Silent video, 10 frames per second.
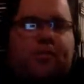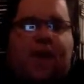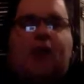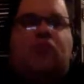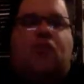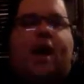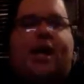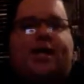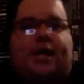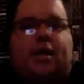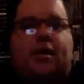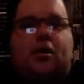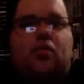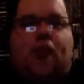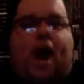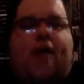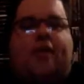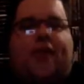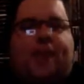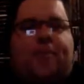fundraising mm rather
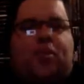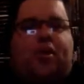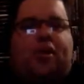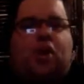than putting